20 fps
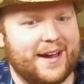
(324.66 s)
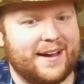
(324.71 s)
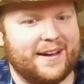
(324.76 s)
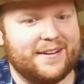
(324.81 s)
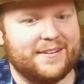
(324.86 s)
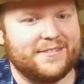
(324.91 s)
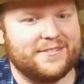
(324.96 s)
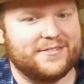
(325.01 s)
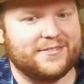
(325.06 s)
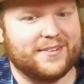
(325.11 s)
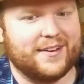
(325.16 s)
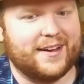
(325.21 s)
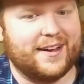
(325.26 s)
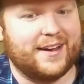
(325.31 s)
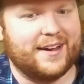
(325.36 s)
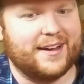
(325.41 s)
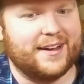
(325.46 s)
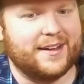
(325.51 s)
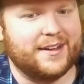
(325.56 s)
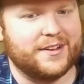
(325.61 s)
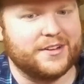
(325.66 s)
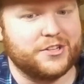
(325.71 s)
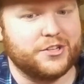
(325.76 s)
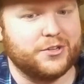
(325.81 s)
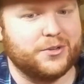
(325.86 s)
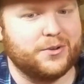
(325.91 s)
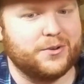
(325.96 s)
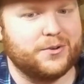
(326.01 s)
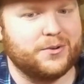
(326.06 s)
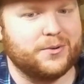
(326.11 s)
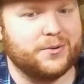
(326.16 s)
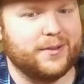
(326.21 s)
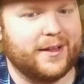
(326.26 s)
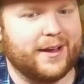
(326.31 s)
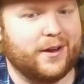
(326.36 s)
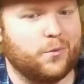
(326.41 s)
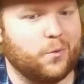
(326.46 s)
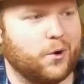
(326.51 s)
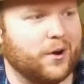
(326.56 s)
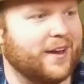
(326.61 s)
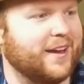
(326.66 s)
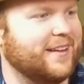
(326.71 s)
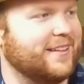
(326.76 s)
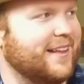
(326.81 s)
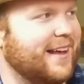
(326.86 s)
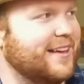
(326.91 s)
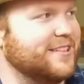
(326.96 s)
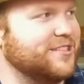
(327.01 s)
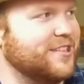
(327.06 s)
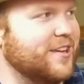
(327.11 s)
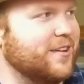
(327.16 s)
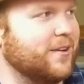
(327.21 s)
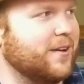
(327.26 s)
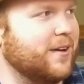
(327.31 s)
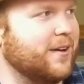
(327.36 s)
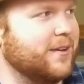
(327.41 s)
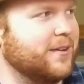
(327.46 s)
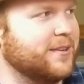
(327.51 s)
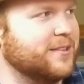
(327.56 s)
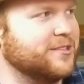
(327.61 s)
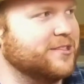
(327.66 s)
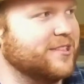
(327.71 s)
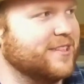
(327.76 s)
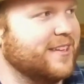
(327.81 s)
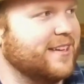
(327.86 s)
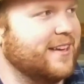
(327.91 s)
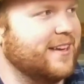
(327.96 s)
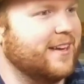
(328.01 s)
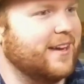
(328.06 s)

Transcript: You have two like working class heroes,